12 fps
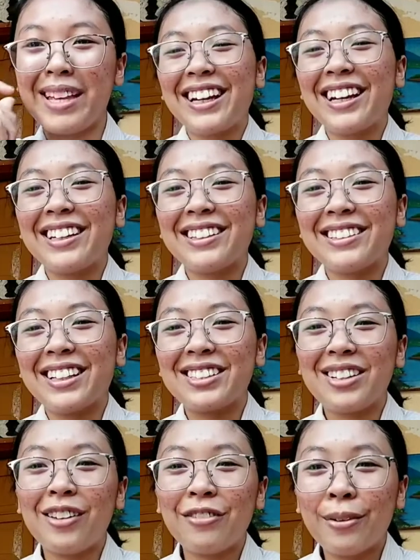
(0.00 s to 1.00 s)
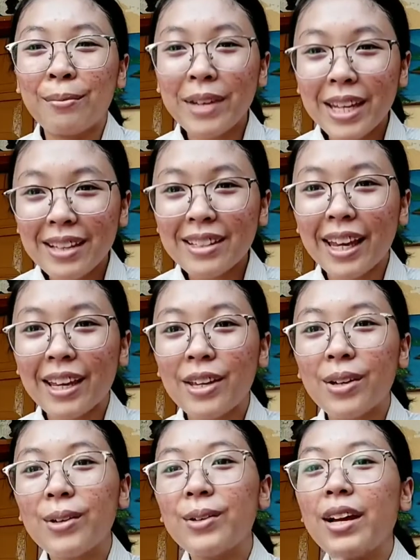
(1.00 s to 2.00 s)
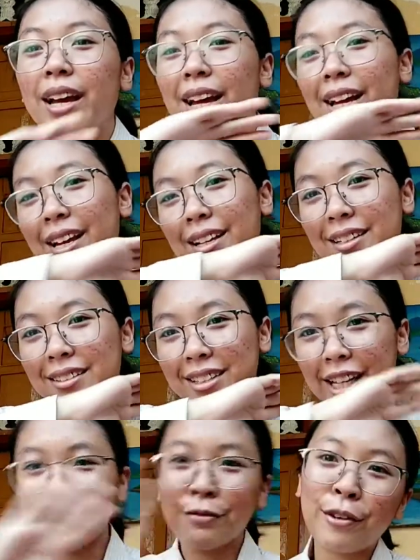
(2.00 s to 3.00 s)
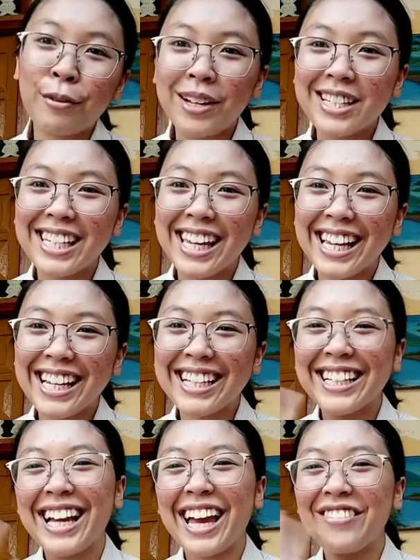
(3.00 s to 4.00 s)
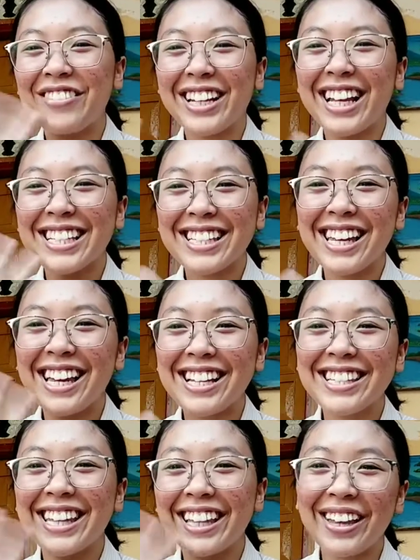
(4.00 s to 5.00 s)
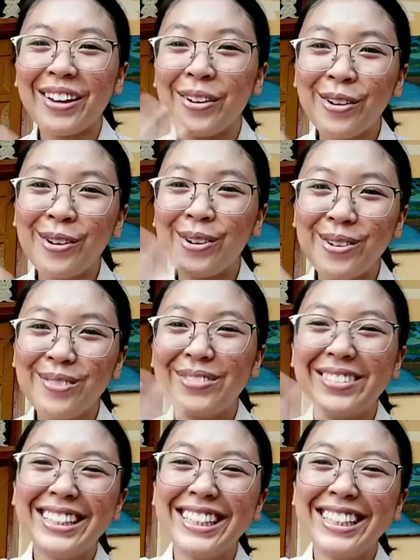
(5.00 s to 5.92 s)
Okay, that's all for me. Thank you and thanks for watching. Have a nice day. Stay at home.